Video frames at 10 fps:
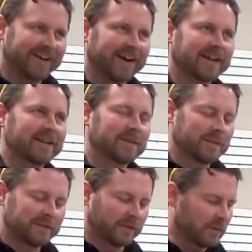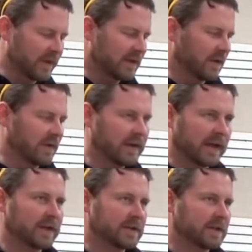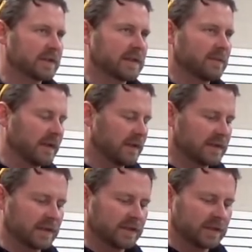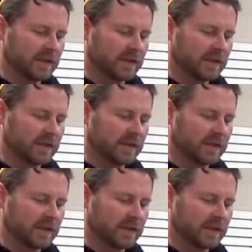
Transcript: All right, before we go into actually assembling this engine,